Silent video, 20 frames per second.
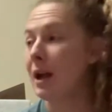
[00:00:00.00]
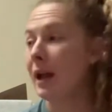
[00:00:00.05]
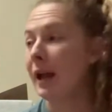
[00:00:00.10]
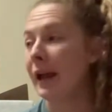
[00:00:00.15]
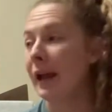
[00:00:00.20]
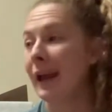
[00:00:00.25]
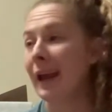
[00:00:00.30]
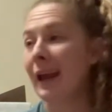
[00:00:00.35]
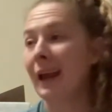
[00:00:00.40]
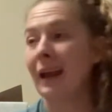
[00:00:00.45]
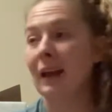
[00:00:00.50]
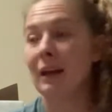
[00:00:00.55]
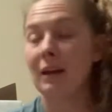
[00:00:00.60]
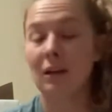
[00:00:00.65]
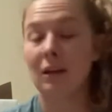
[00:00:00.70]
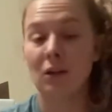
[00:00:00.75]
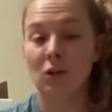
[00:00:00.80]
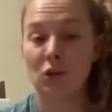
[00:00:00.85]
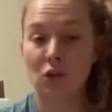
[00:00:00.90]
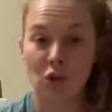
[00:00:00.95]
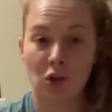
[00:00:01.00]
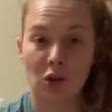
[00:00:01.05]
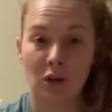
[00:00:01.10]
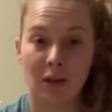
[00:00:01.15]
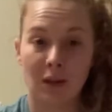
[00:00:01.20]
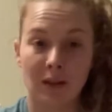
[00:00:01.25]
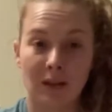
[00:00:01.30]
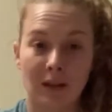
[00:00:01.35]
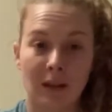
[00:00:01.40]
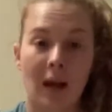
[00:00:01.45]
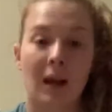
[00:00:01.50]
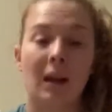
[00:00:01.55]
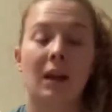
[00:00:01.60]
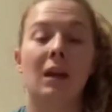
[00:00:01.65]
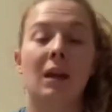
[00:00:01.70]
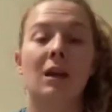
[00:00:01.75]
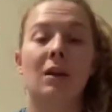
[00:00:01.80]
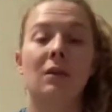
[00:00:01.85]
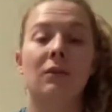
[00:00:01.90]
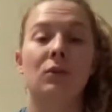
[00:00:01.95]
And it ensures that
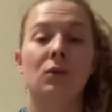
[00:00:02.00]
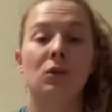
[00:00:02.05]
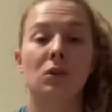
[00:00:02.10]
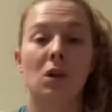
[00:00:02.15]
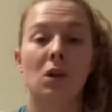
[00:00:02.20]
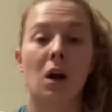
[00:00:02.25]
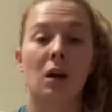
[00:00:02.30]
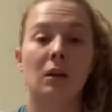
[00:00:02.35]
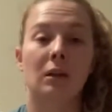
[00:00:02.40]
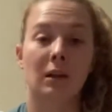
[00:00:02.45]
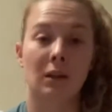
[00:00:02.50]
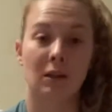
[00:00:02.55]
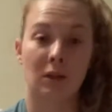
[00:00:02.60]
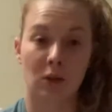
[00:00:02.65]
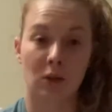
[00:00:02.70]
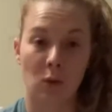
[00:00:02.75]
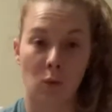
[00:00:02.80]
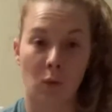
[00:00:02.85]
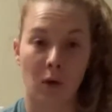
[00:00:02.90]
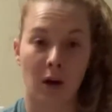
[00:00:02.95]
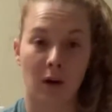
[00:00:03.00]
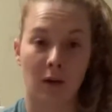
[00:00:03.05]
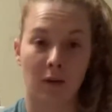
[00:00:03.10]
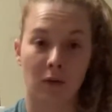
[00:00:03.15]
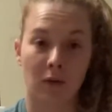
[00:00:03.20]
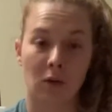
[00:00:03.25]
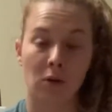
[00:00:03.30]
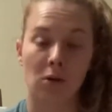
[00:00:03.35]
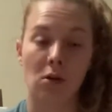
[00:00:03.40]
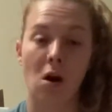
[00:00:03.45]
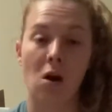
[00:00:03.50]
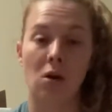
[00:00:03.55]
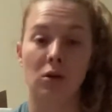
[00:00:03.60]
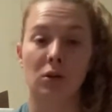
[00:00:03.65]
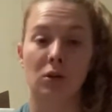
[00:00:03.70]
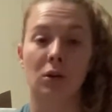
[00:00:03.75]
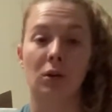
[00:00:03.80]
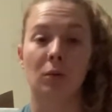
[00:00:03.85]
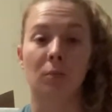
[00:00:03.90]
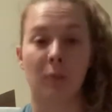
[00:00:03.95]
if your dog needs to wear it for a
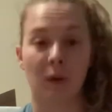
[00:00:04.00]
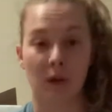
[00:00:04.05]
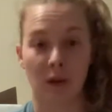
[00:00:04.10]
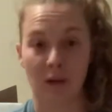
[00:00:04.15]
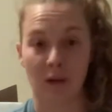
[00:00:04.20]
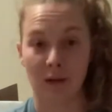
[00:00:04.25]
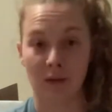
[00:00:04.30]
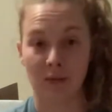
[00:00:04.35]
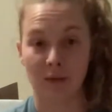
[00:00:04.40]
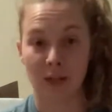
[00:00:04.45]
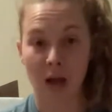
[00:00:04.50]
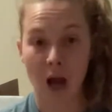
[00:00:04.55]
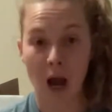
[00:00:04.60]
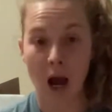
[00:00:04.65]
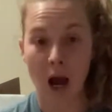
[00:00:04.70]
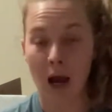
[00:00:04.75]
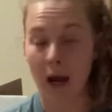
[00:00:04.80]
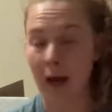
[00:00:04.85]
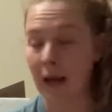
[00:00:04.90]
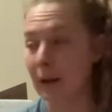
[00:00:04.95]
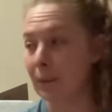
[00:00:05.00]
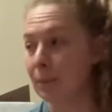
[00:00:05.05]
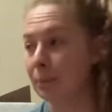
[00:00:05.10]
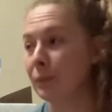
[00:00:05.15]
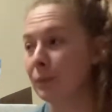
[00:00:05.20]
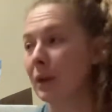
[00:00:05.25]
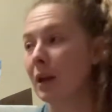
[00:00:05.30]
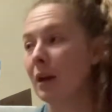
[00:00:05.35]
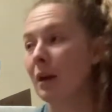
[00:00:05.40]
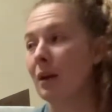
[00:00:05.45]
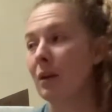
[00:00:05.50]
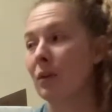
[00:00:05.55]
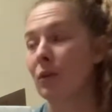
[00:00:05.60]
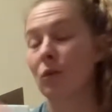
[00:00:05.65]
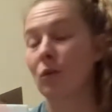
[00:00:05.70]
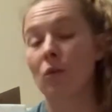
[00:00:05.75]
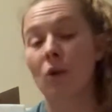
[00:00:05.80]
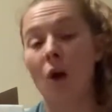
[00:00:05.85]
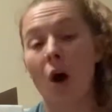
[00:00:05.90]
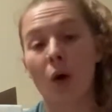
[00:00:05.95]
long-term period of time, they're
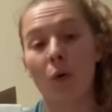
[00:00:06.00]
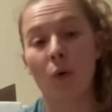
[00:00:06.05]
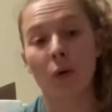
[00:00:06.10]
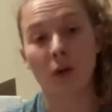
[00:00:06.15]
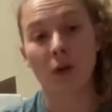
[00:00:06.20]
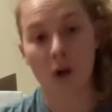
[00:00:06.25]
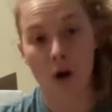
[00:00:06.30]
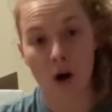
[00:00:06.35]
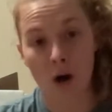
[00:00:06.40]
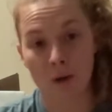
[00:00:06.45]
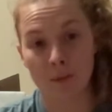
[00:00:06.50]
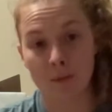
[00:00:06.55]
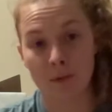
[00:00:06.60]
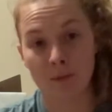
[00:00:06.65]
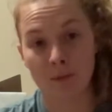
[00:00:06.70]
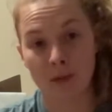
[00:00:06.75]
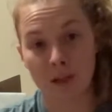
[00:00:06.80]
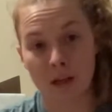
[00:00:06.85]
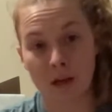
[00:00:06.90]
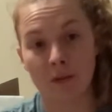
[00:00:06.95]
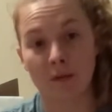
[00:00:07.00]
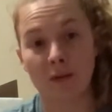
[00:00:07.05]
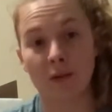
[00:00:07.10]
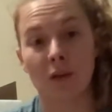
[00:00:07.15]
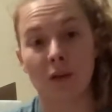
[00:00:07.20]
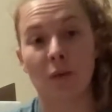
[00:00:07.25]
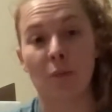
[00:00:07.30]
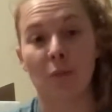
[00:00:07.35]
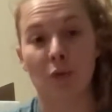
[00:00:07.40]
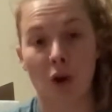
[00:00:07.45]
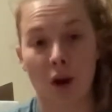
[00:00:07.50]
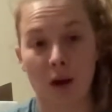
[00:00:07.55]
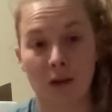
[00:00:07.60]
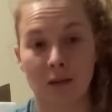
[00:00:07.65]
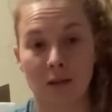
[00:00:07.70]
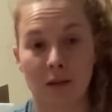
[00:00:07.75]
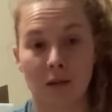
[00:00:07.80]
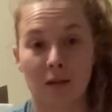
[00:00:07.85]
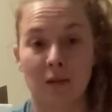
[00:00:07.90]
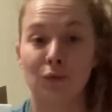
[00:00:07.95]
not going to harm themselves in the
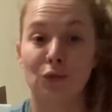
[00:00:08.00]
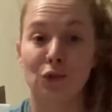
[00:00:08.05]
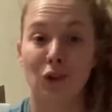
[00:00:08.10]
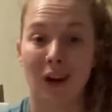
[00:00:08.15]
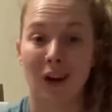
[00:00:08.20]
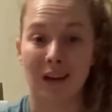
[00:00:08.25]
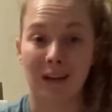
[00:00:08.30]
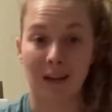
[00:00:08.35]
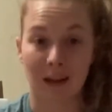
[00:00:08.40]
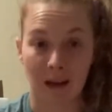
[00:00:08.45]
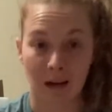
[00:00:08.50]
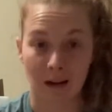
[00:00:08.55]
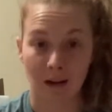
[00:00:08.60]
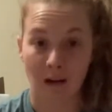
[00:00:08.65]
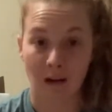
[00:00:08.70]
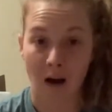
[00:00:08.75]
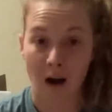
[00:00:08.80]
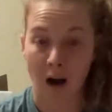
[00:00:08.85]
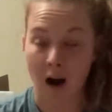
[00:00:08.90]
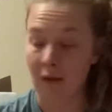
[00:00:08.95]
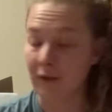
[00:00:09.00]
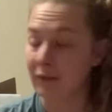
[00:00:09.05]
process of trying to get it off.